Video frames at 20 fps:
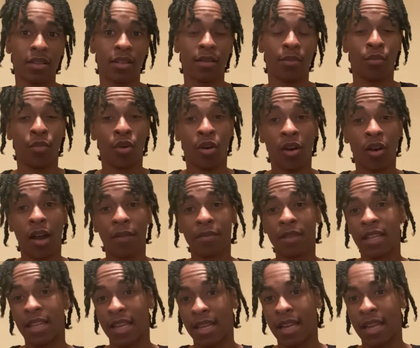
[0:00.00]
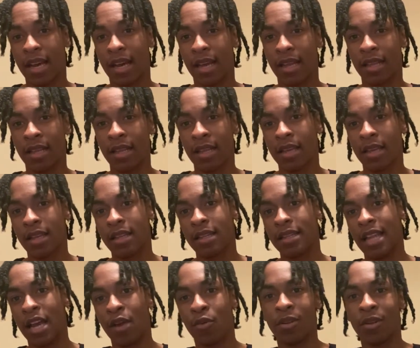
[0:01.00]
more often than not,
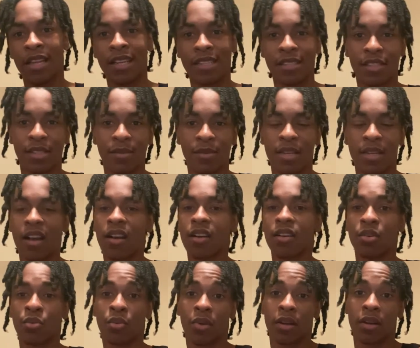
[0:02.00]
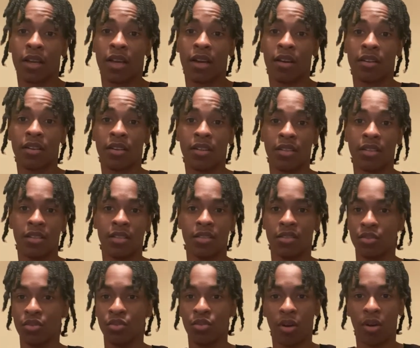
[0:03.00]
that relationship is not going to work out because
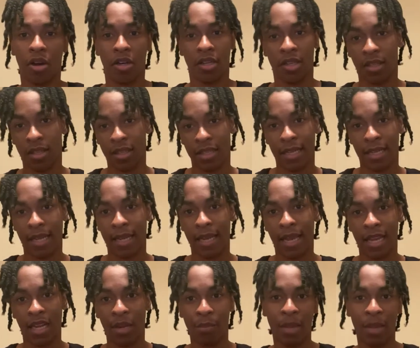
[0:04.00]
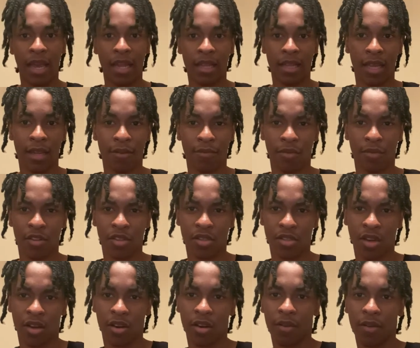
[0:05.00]
you already looking at it at a bad light from the
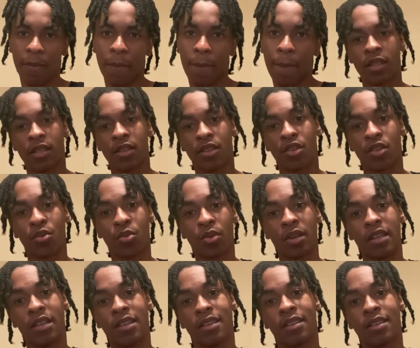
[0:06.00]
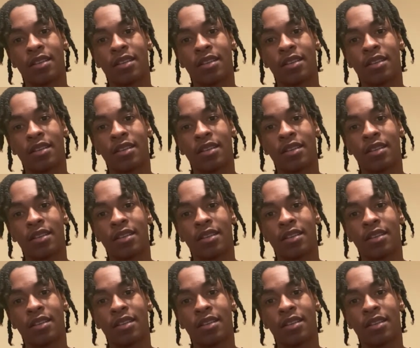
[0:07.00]
start. 3,